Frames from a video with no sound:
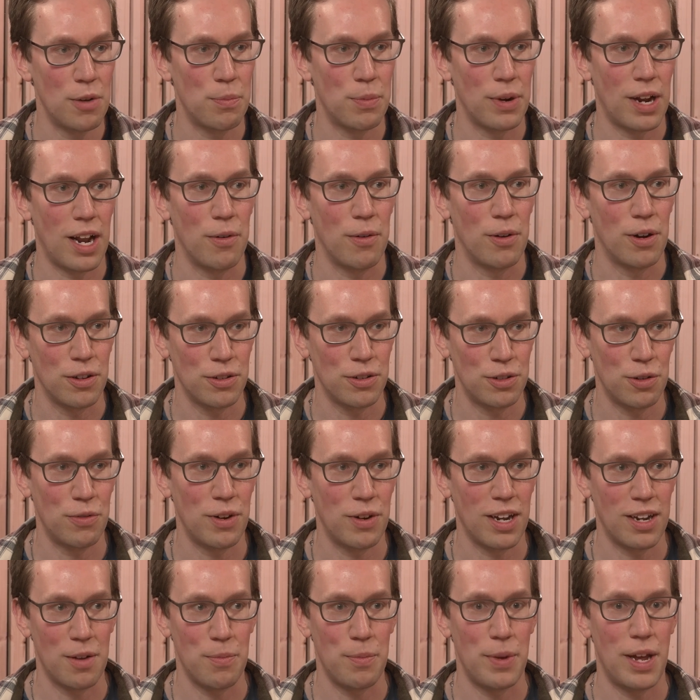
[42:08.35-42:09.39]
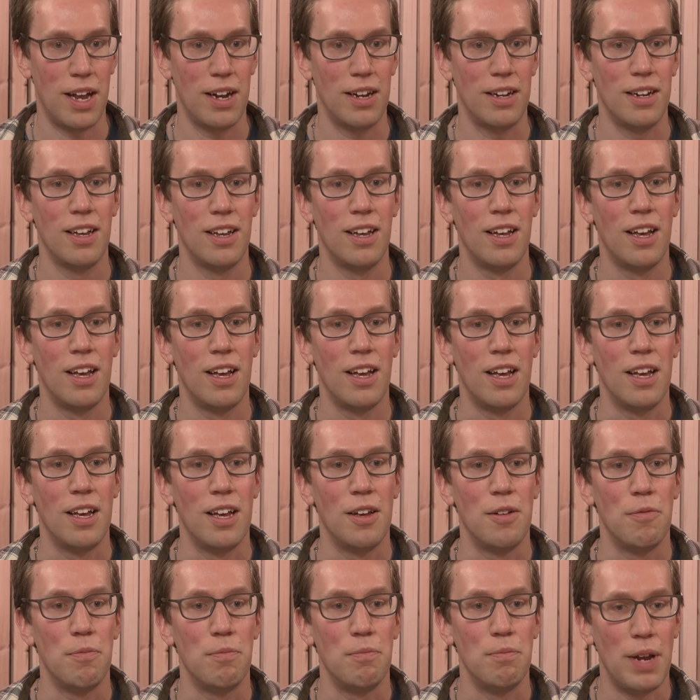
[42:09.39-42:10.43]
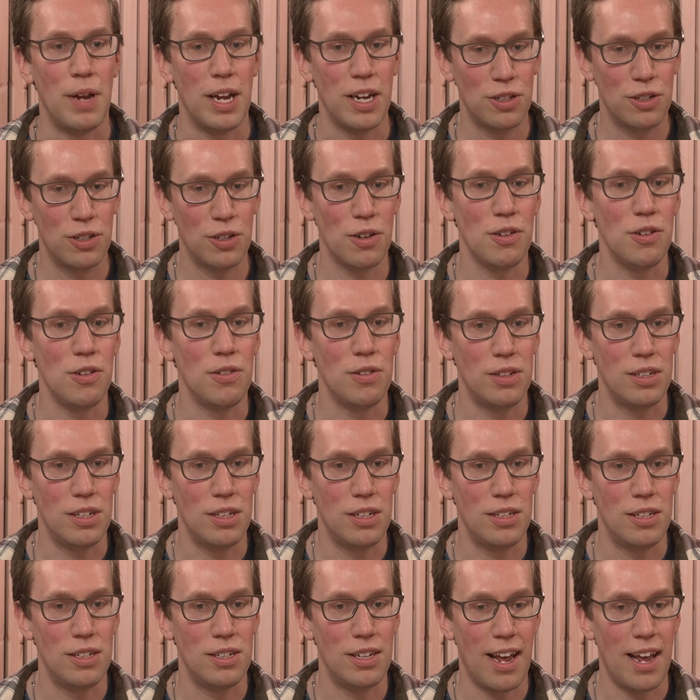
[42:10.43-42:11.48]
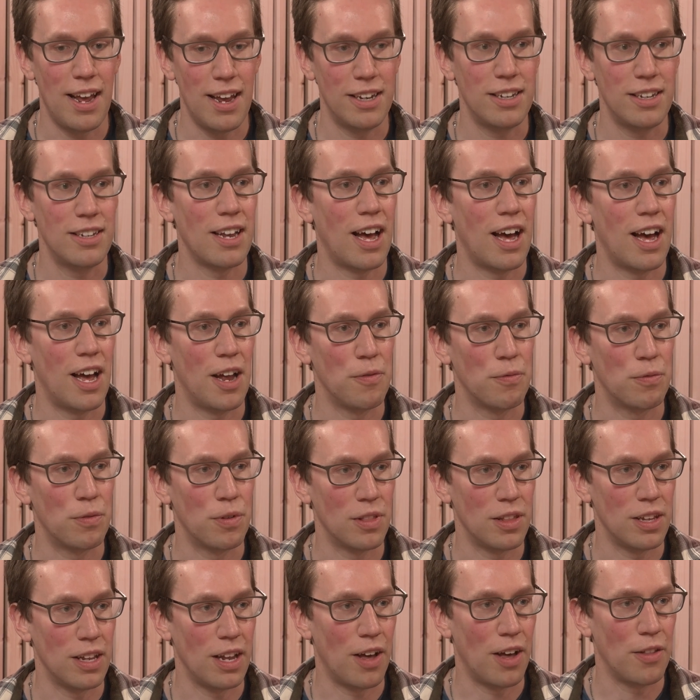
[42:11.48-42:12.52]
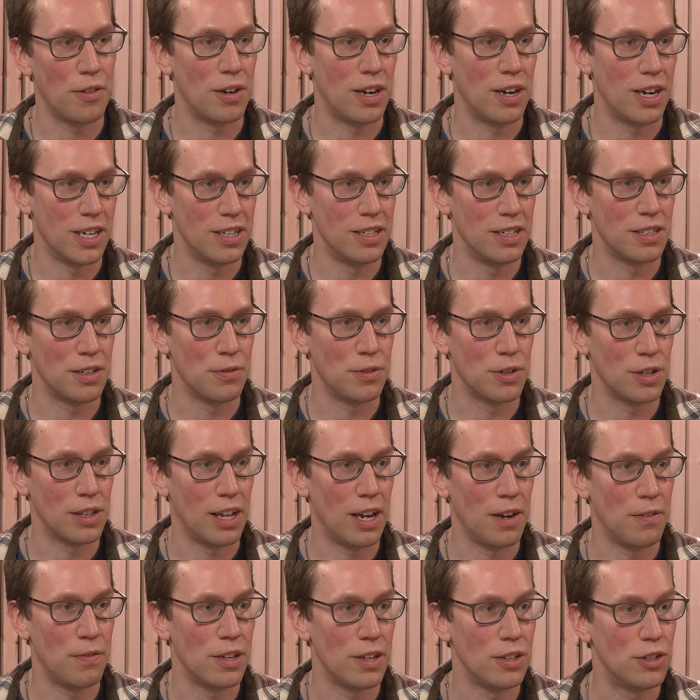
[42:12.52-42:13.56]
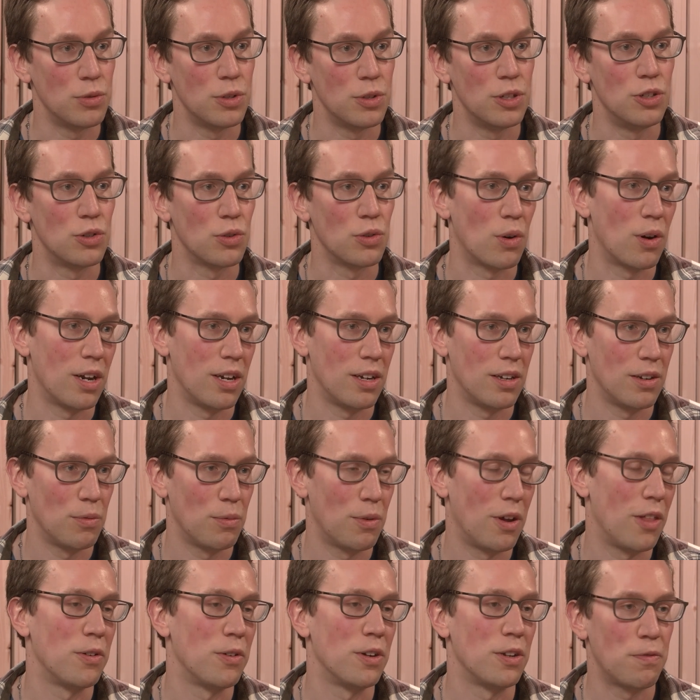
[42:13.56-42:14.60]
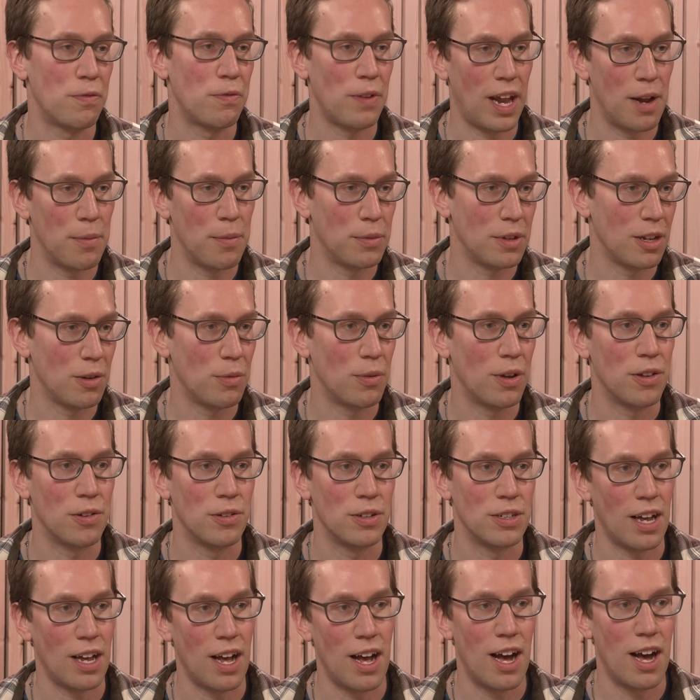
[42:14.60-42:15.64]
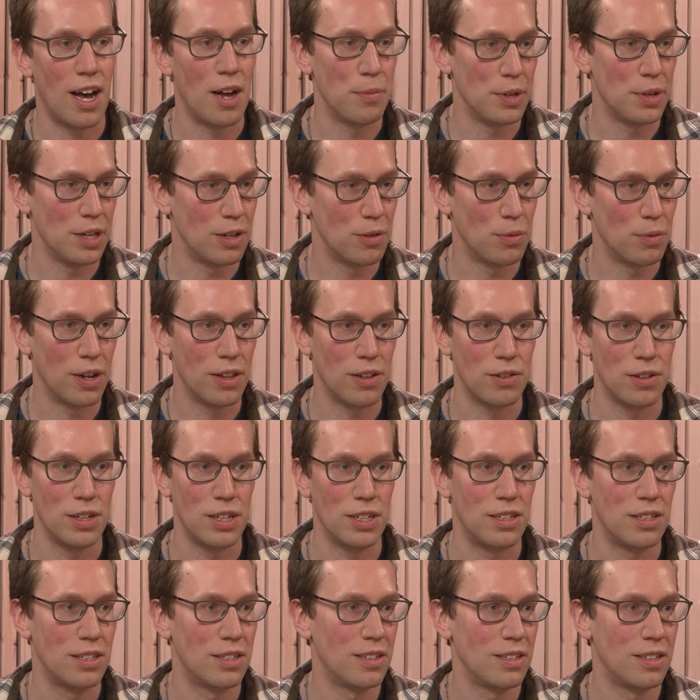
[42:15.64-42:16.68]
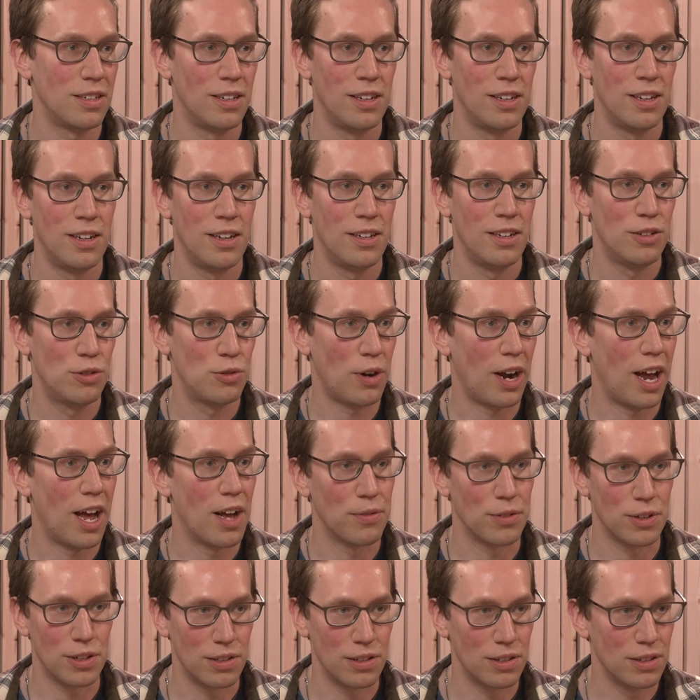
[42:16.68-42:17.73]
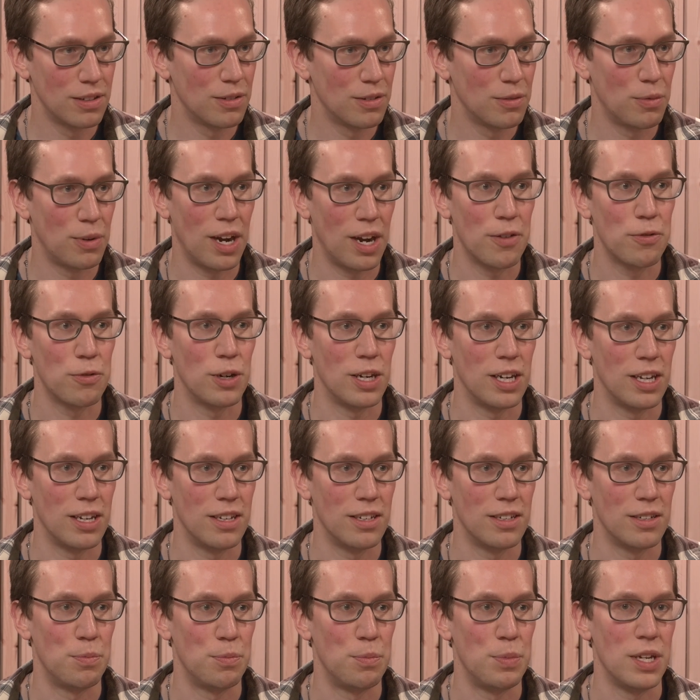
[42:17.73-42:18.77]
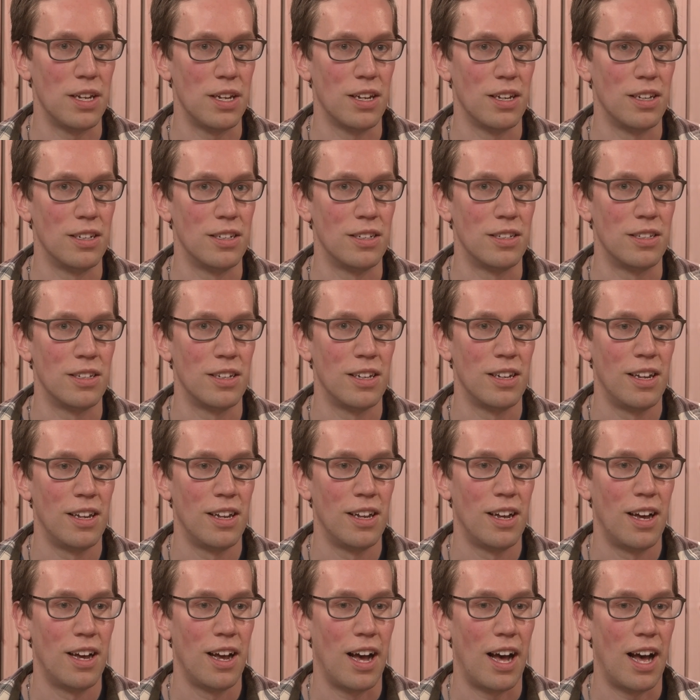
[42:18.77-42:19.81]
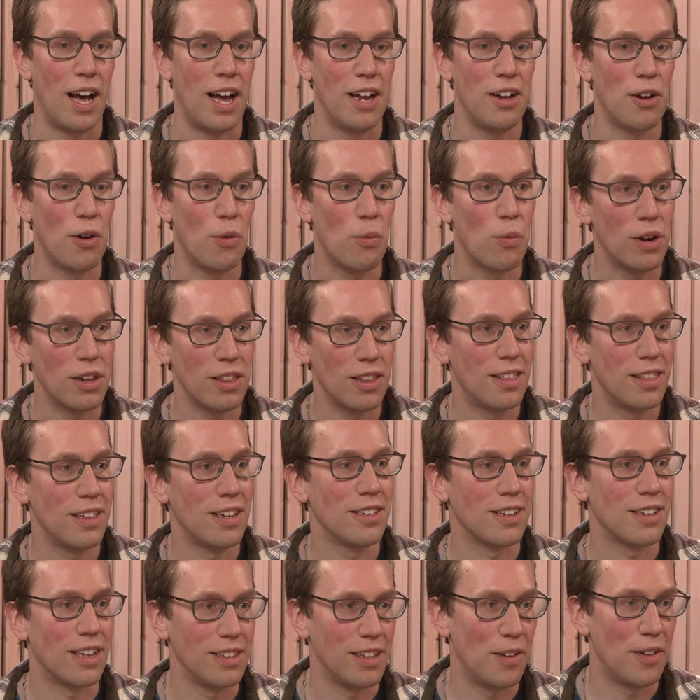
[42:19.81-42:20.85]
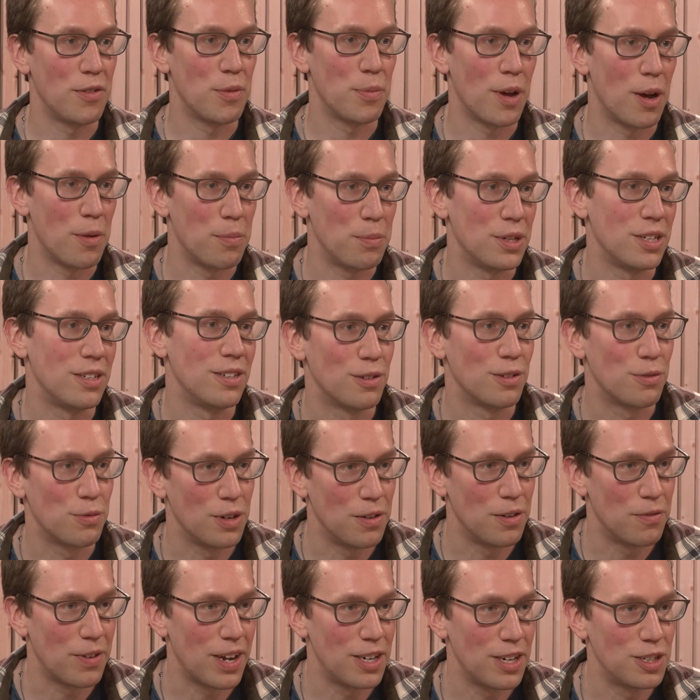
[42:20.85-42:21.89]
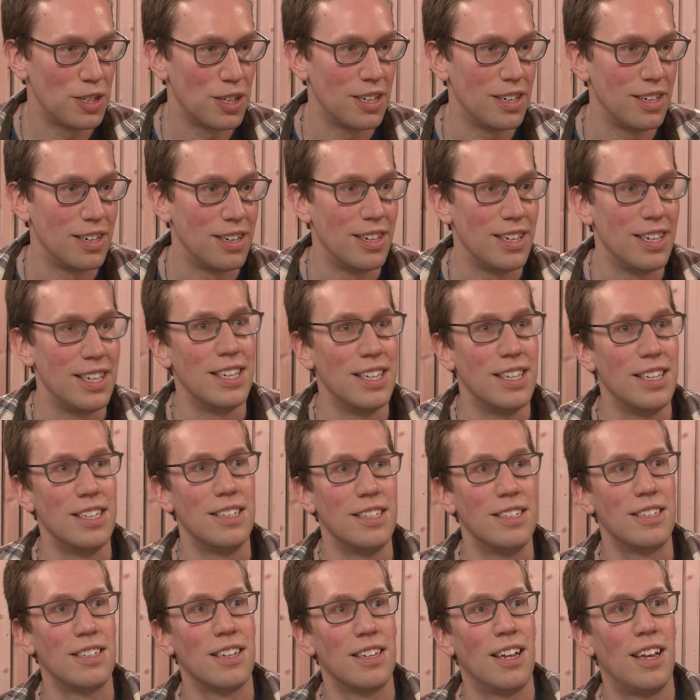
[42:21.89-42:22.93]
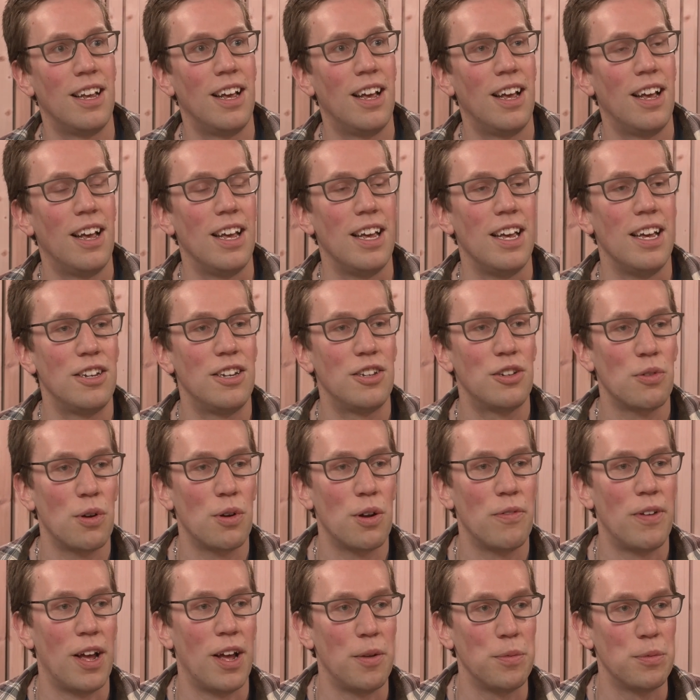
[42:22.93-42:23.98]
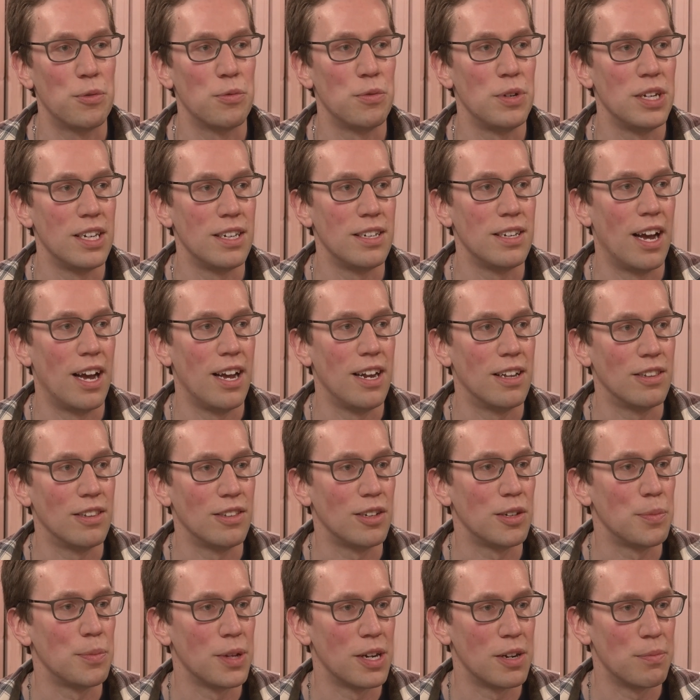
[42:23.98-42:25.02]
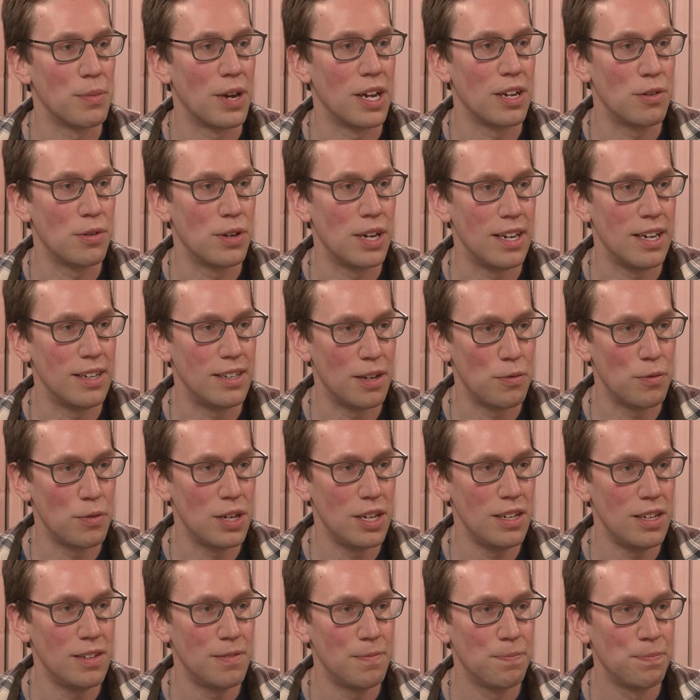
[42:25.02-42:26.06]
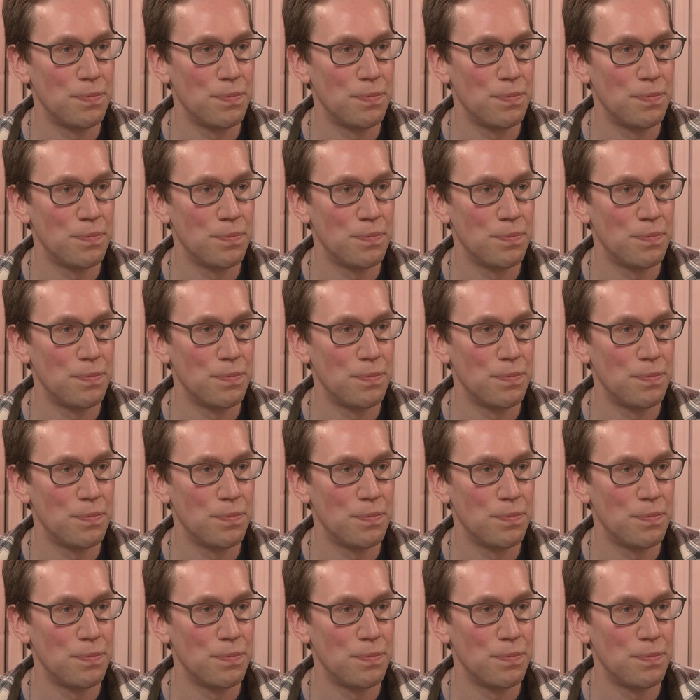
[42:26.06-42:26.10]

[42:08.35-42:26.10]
But I would also recommend make sure you take time for the other areas of your life that you enjoy, whether it's family, whether it's a hobby, whether it's travel, whatever it is, because I know one of the things I loved about business reinvention is it sort of helped reignite a little bit of my creativity.